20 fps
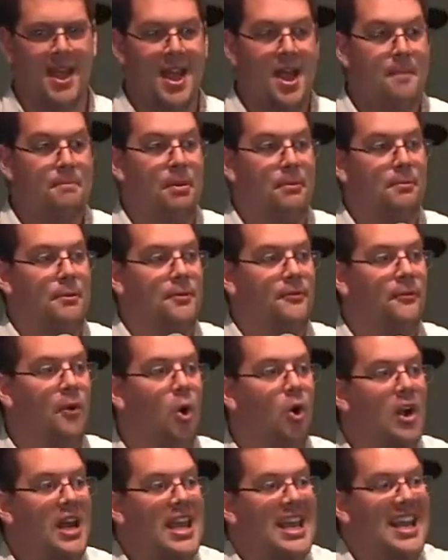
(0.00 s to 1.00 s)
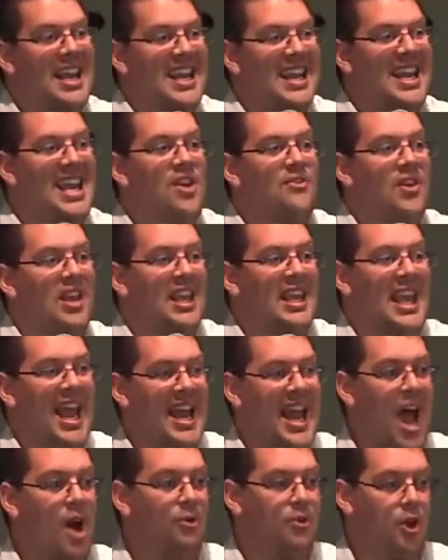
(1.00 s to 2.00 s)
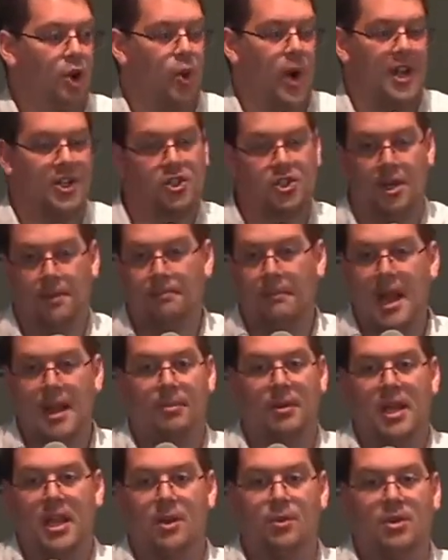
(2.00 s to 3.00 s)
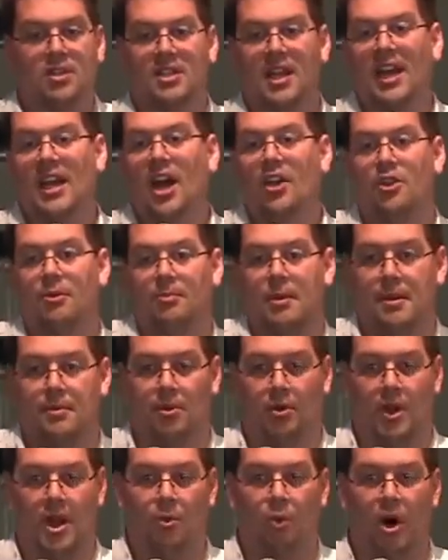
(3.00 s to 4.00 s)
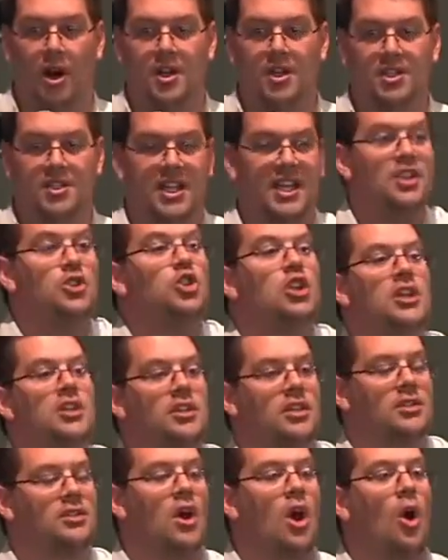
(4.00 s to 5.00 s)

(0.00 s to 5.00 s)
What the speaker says: But before he can even get out the question, maybe he was like other people and wanted to say, Jesus,